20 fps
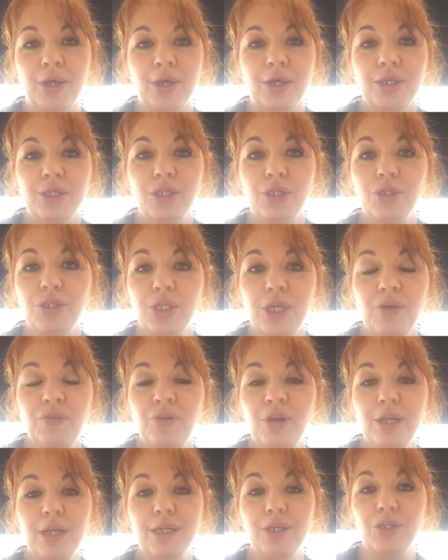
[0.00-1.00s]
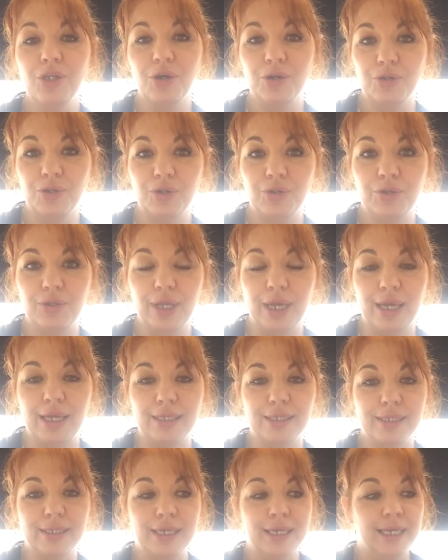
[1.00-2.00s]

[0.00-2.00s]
So definitely don't do that.